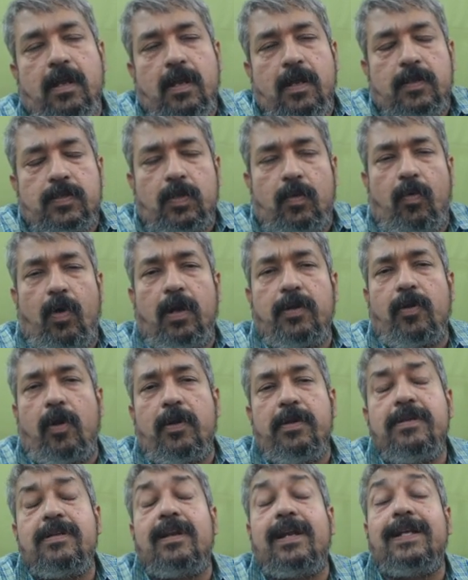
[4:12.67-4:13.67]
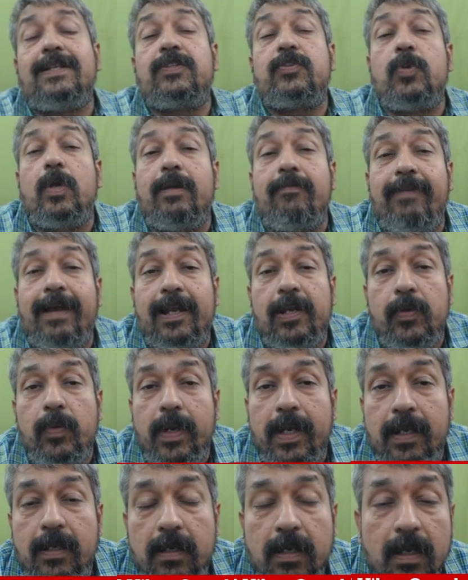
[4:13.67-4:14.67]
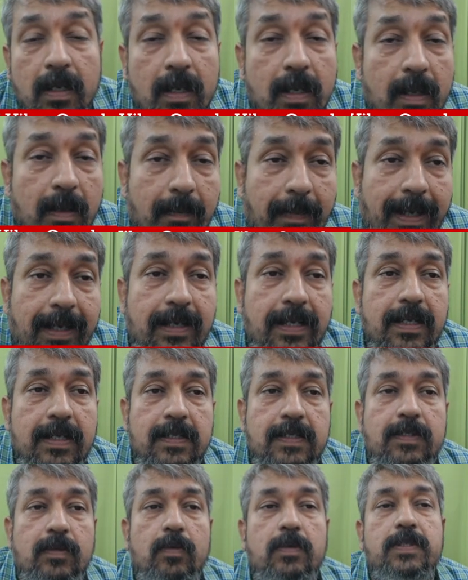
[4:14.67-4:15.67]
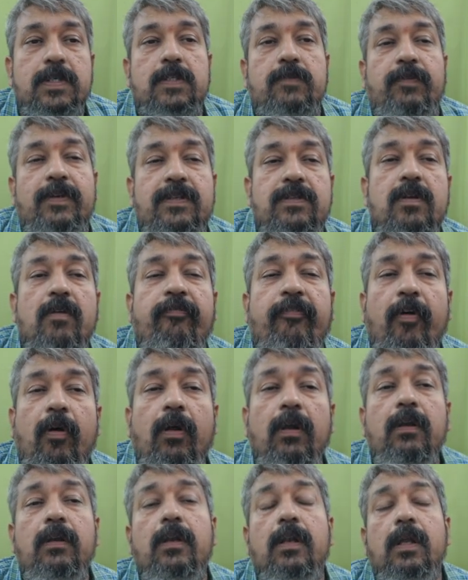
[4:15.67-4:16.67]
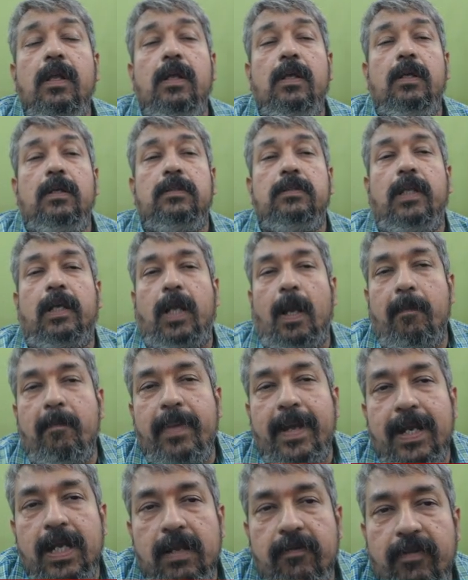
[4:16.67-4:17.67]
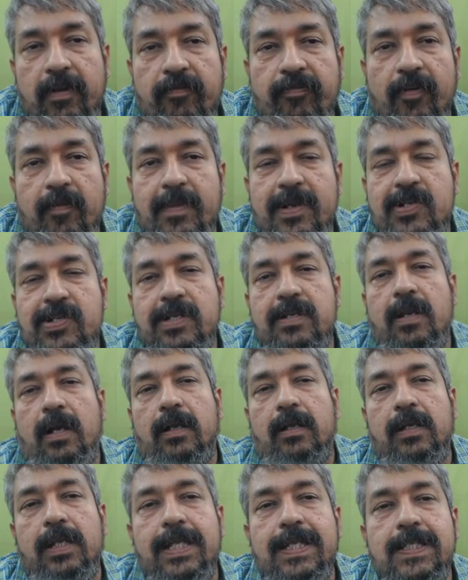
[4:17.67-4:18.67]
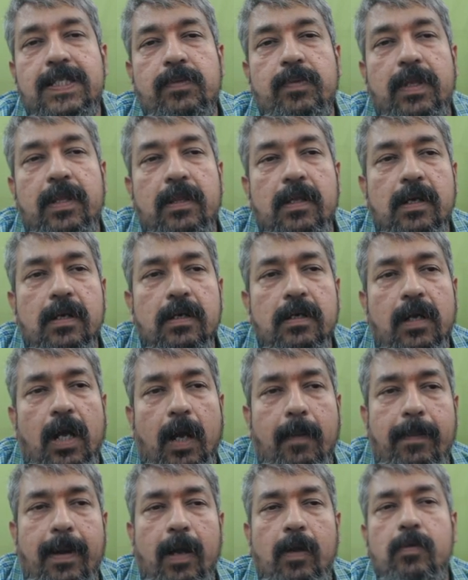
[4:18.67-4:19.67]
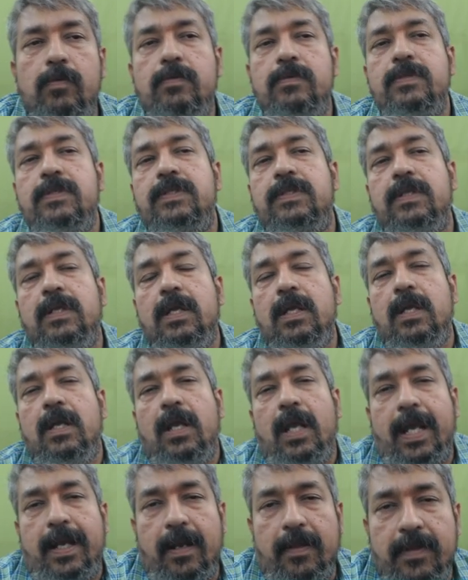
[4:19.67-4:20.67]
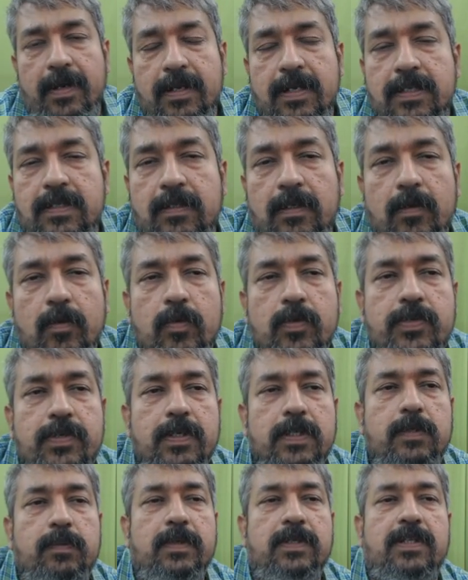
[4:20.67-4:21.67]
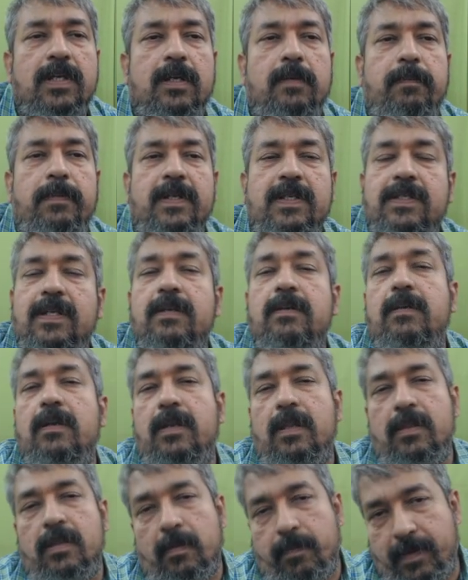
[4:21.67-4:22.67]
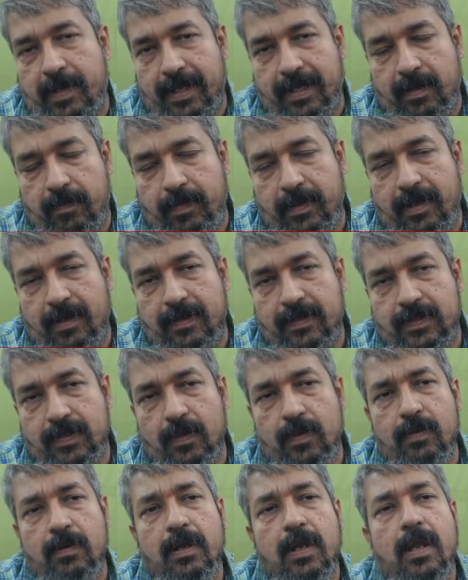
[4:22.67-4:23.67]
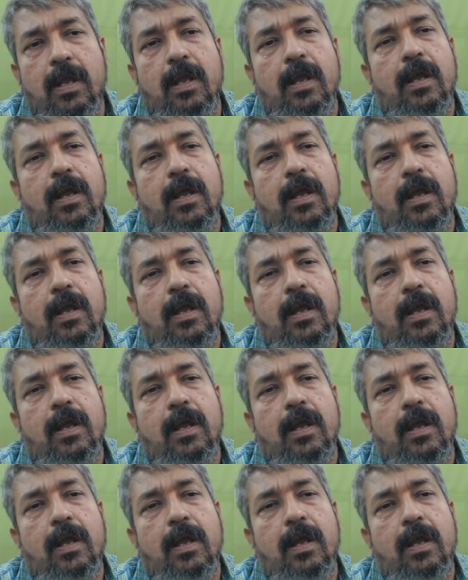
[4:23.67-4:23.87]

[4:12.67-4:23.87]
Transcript: So, what auditor has to evaluate, my dear soldiers? First of all, the comparative information agrees with the amounts and other disclosures which are presented in the prior period. So,